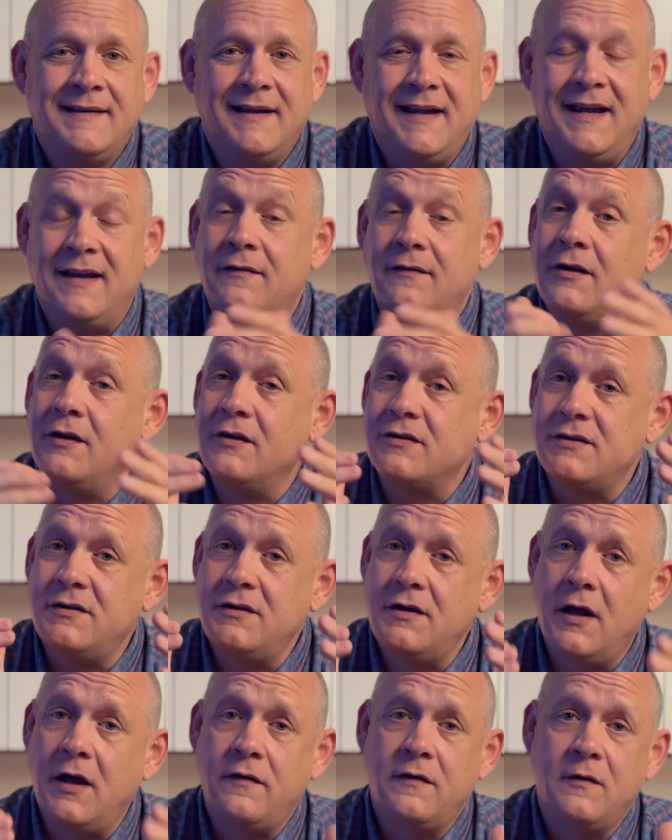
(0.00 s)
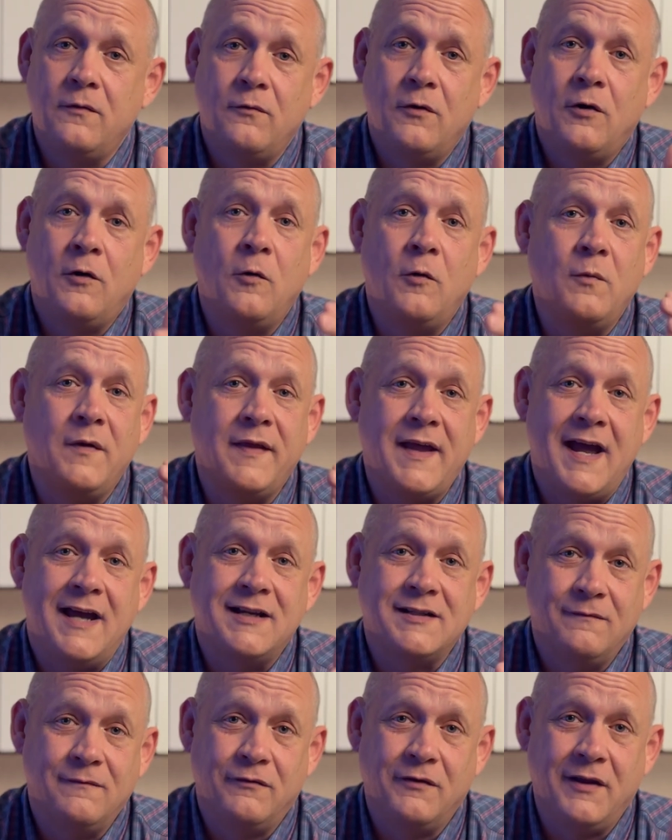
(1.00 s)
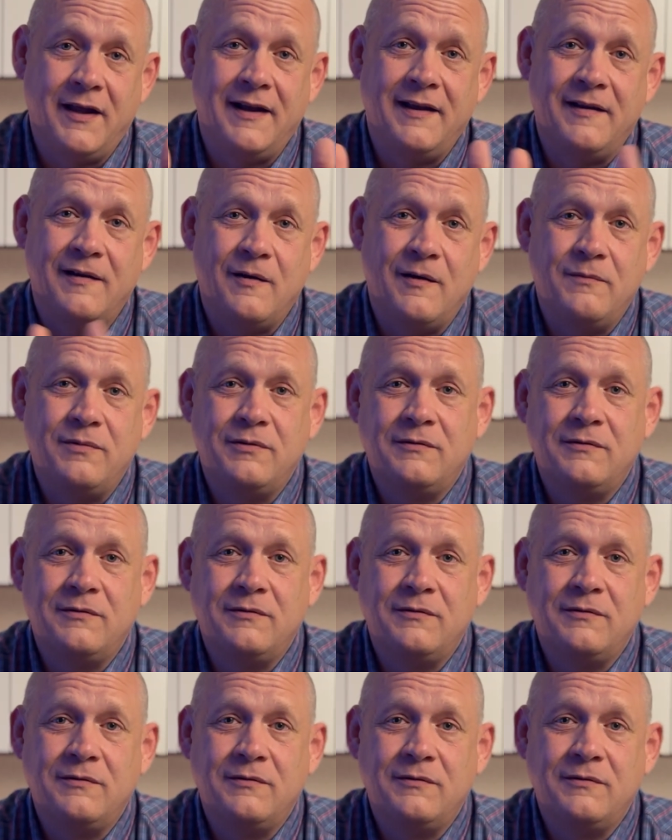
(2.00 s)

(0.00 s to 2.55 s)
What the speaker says: And there's nothing wrong with asking for that help.